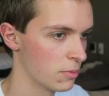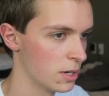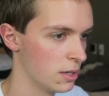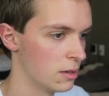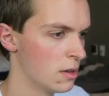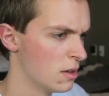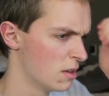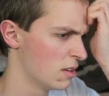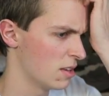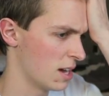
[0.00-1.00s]
the money.
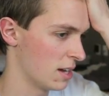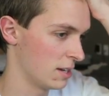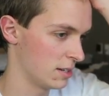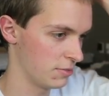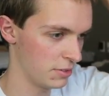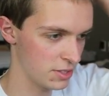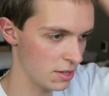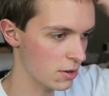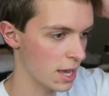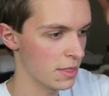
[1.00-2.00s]

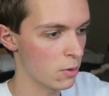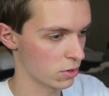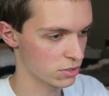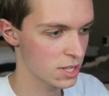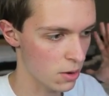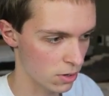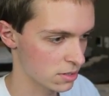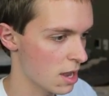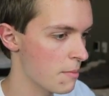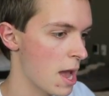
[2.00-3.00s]
50. Okay, that works. That
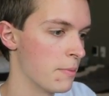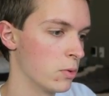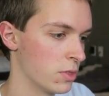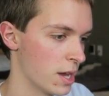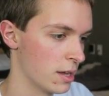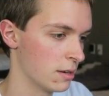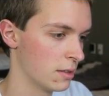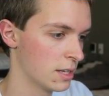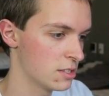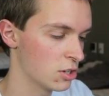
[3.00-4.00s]
works. I'm happy with that.
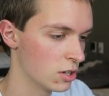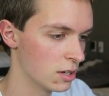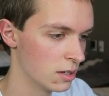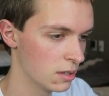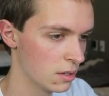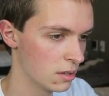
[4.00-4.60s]
That's a good...